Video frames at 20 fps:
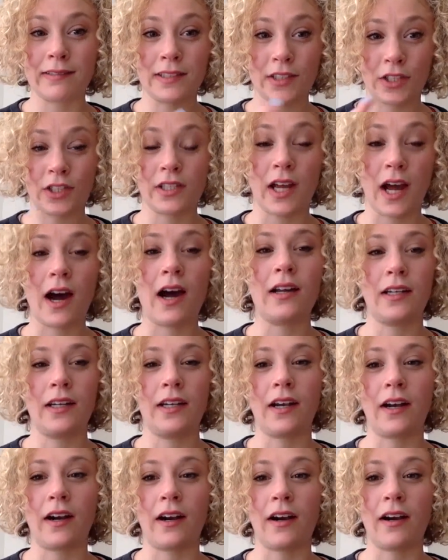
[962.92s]
She's on
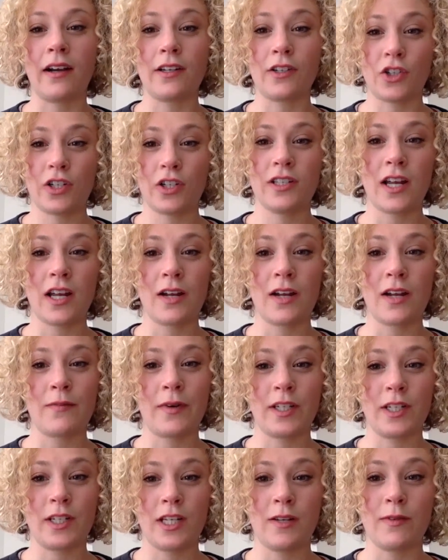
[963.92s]
here. She's on
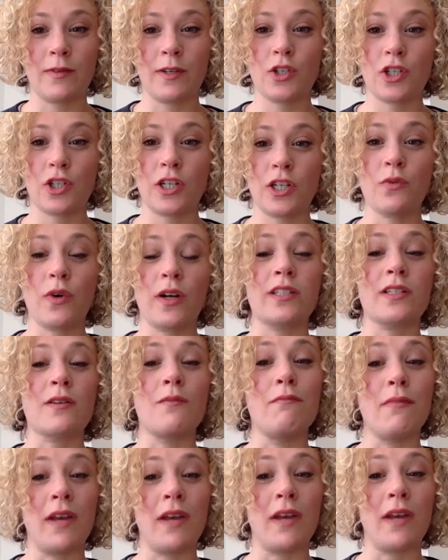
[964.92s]
my team, and she runs
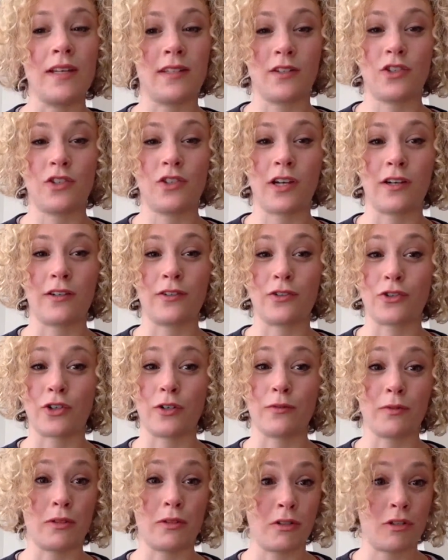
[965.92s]
amazing challenge
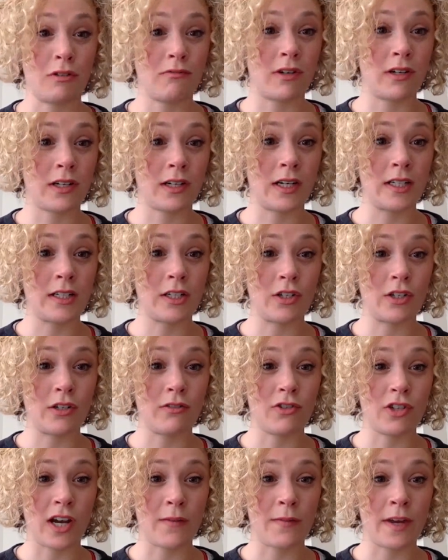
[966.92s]
groups. Do you want her to
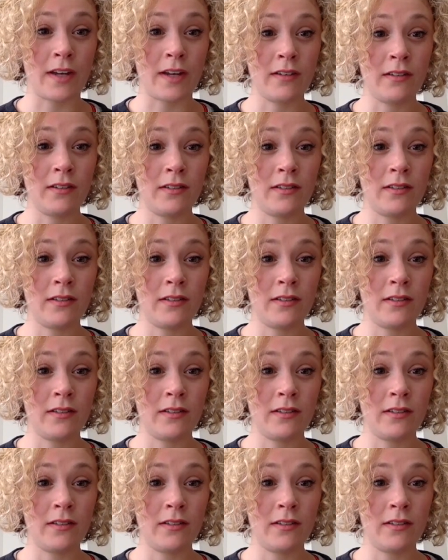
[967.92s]
chime in?